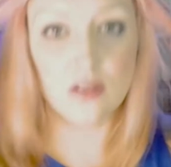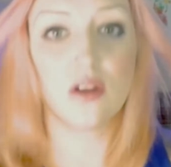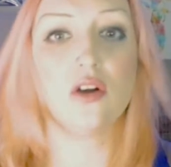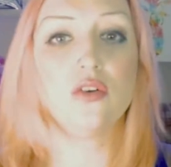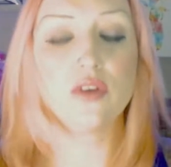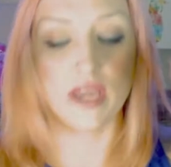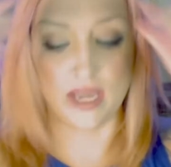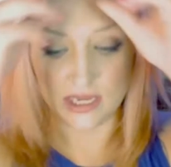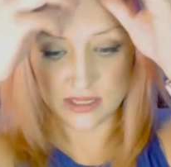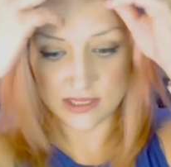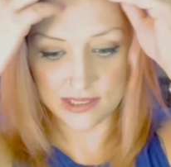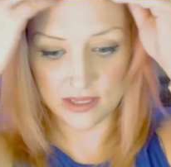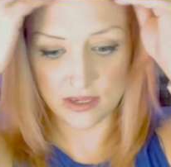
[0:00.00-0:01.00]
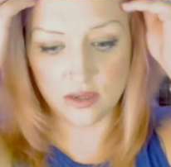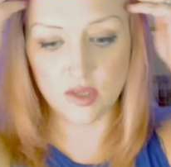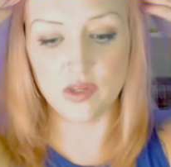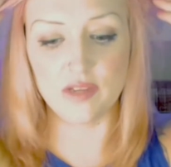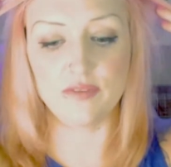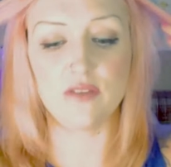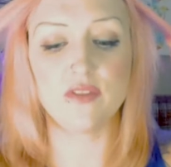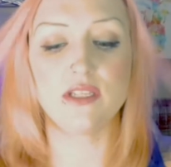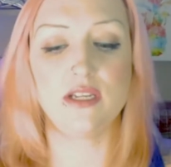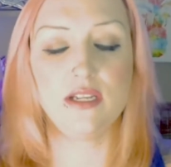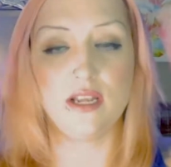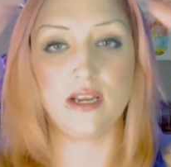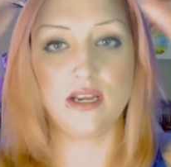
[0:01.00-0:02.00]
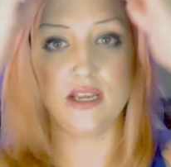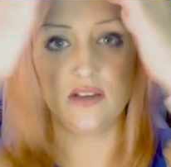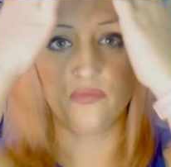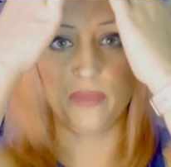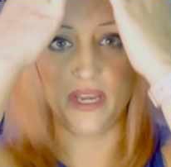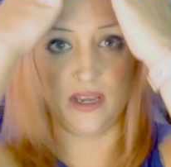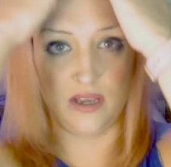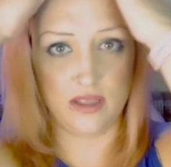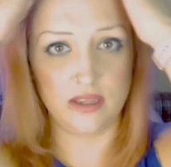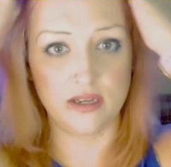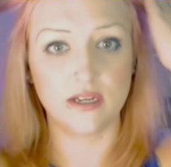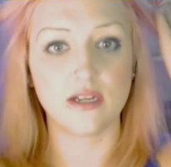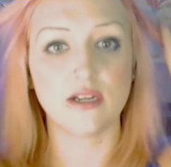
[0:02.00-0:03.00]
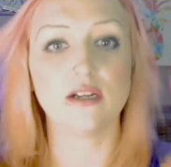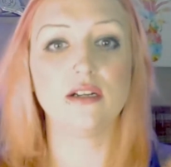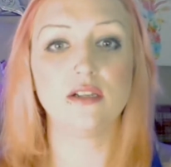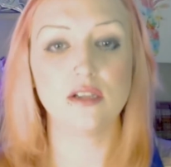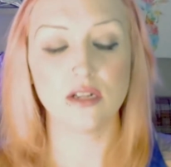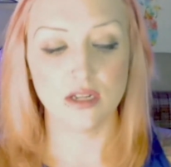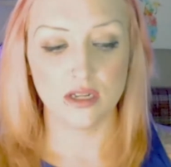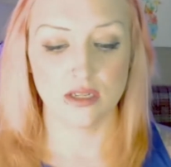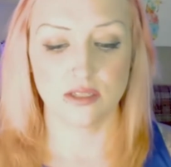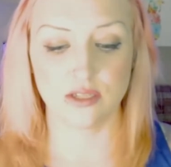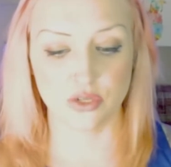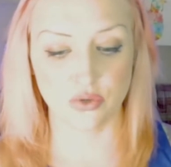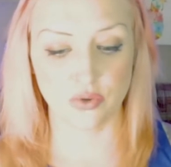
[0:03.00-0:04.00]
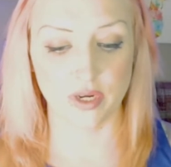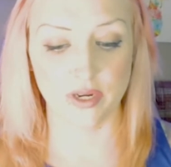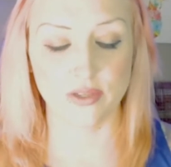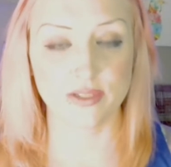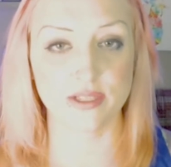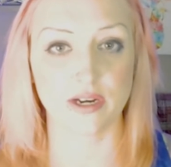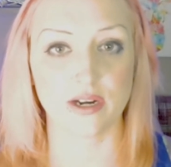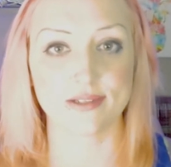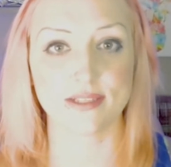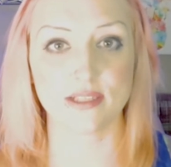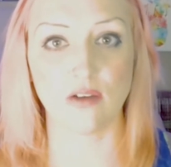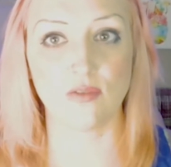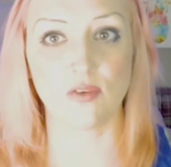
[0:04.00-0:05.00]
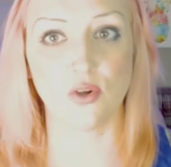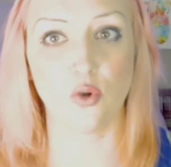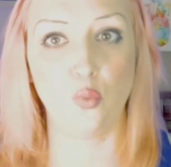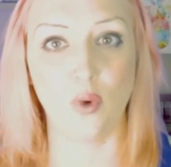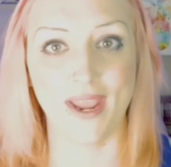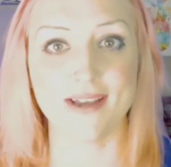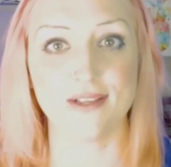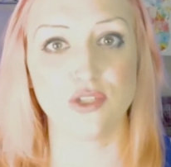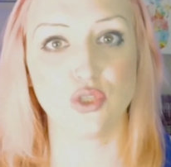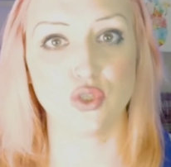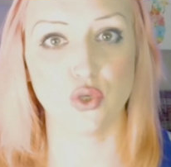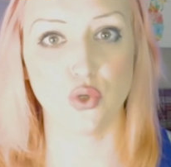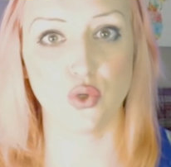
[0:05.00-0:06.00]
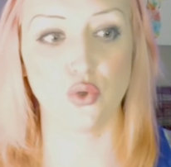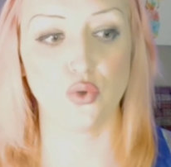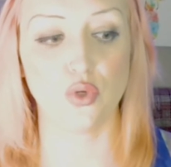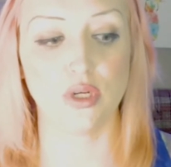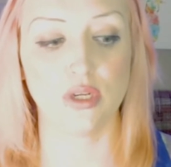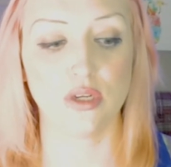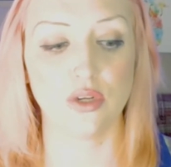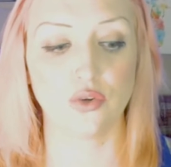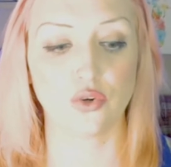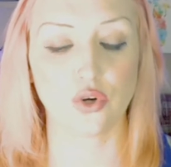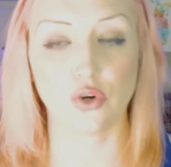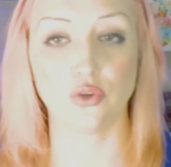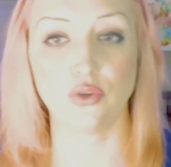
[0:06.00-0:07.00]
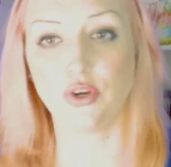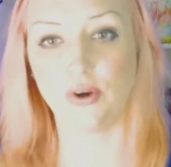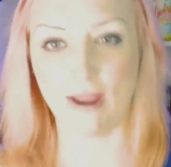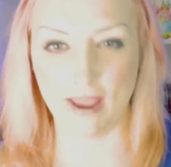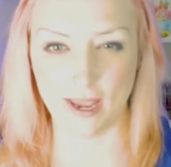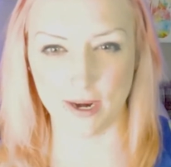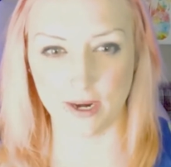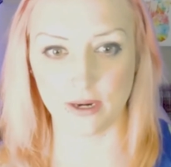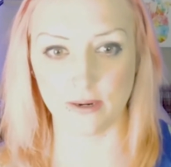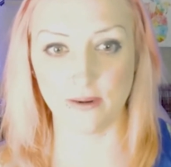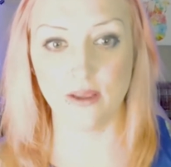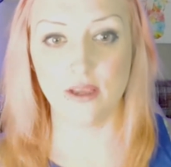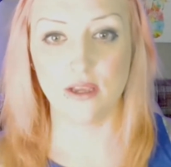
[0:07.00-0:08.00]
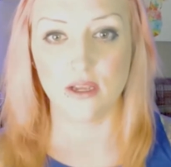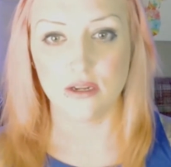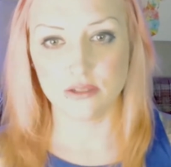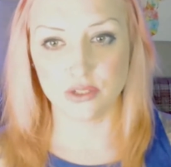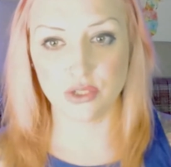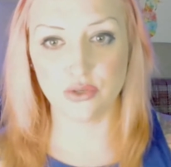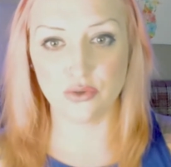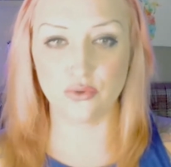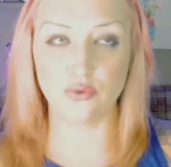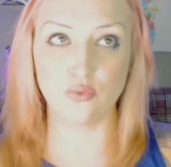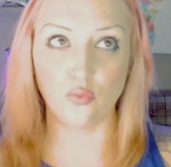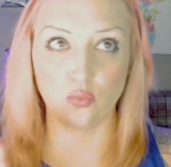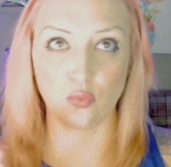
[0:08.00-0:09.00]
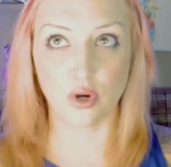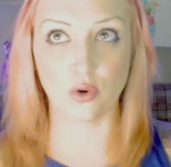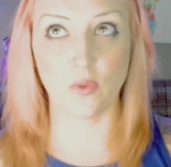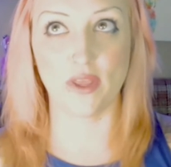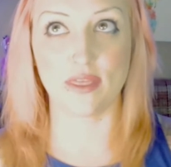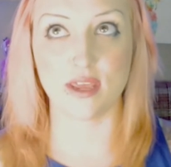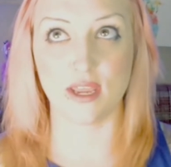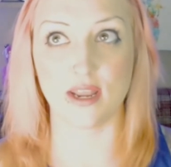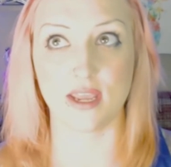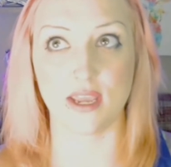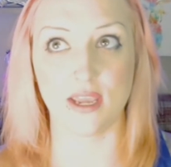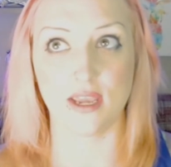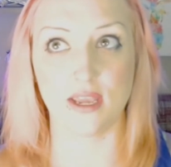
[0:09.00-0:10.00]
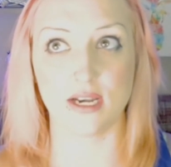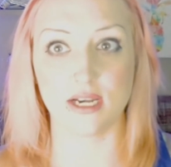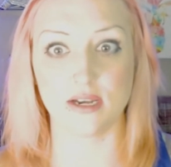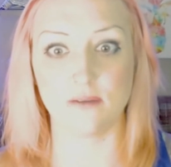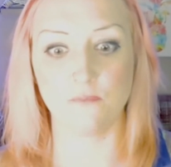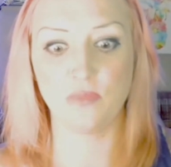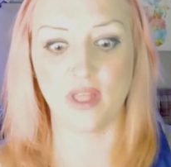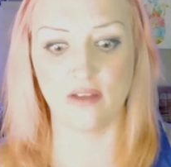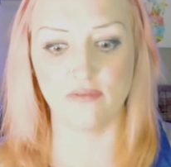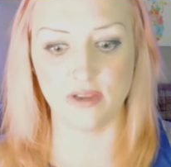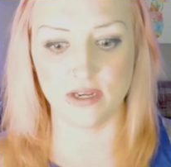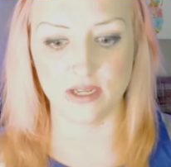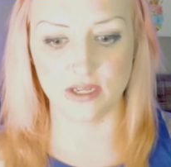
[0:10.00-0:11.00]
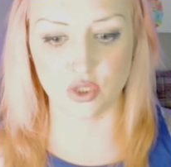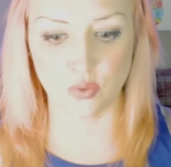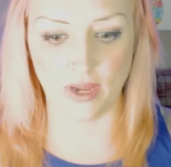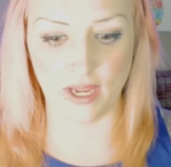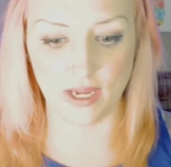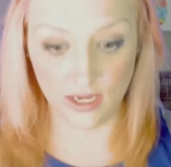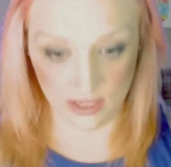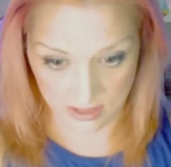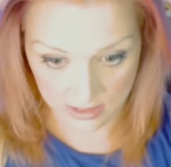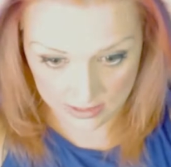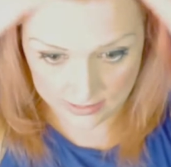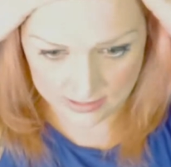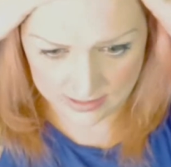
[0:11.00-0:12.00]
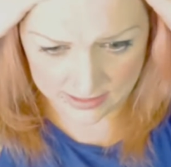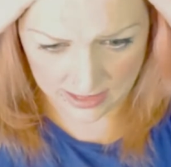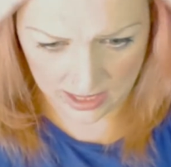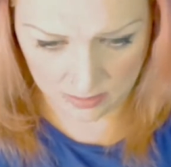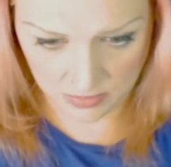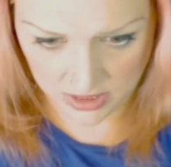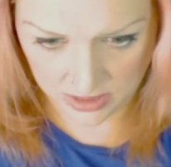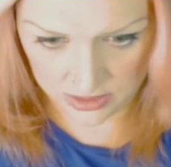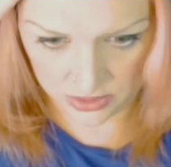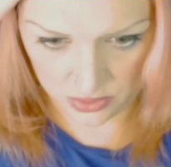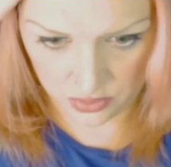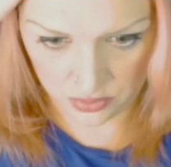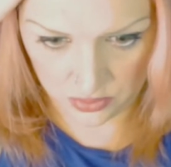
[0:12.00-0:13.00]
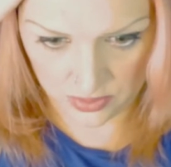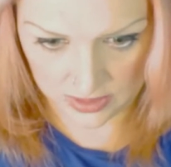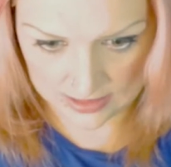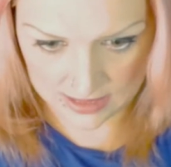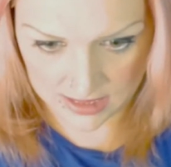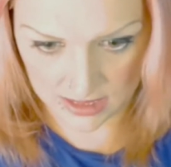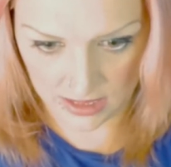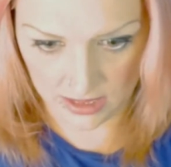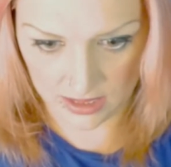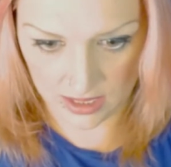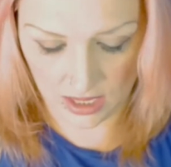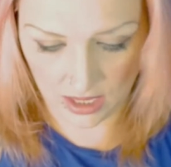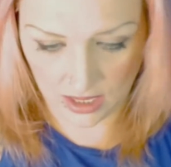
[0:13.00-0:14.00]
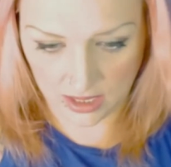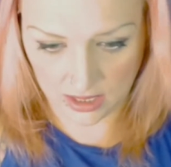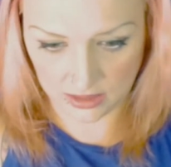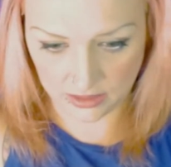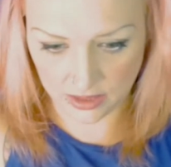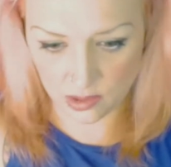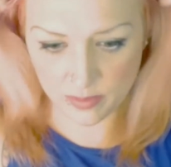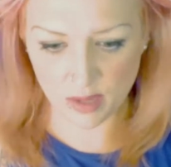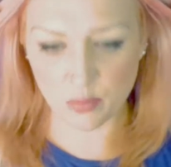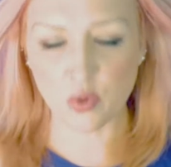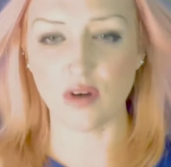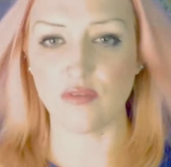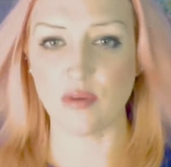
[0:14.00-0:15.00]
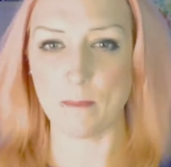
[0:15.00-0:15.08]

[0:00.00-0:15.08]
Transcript: Okay, so if you've seen any of my other tutorials, there are several ways to curl your hair to work with it in a vintage way. Since I'm going to do a little bit more of a